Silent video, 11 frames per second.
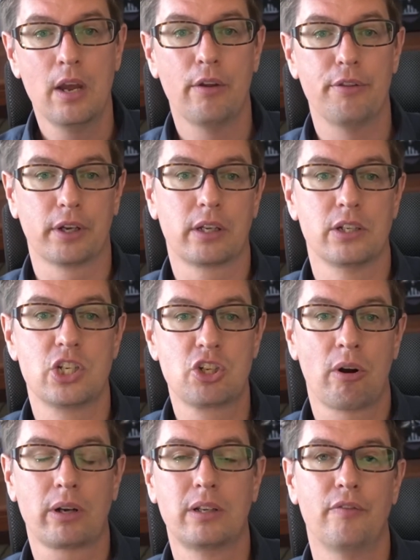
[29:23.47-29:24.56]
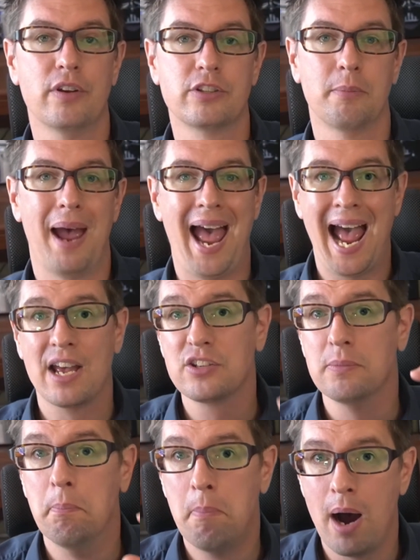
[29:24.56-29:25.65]
the constructivism as
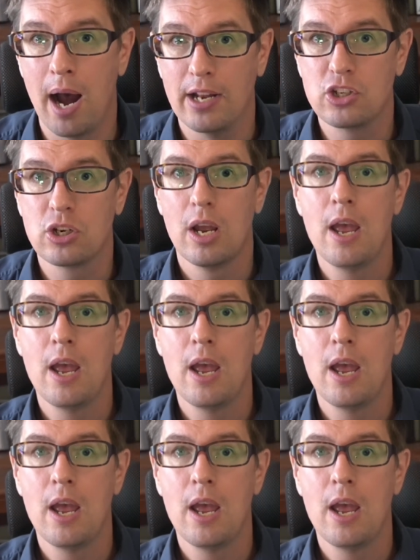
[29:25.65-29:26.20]
much,